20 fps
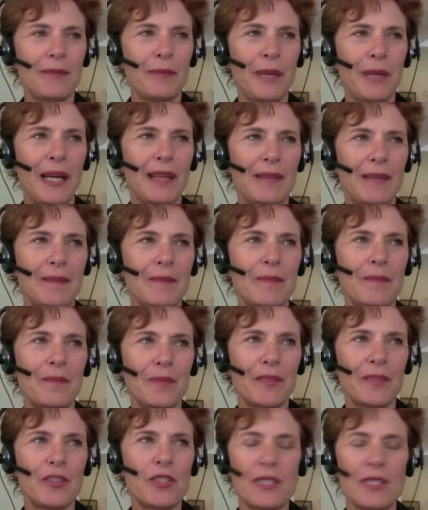But
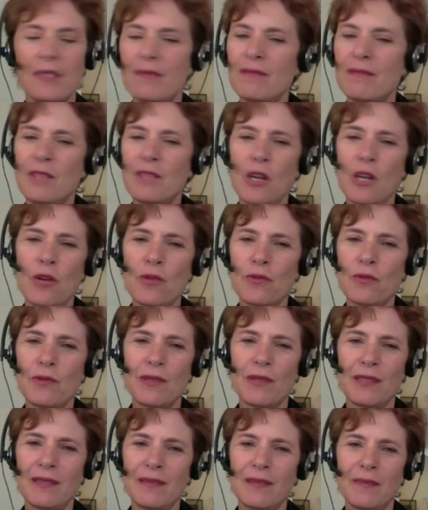just don't
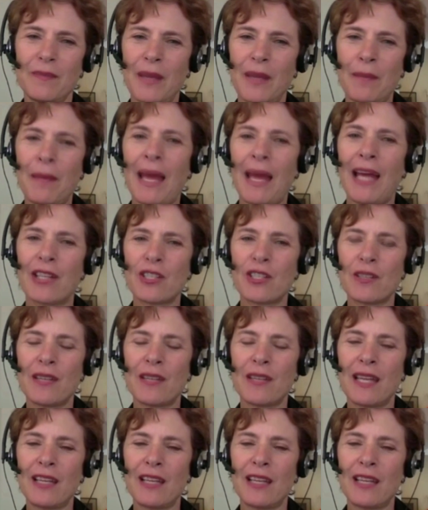imagine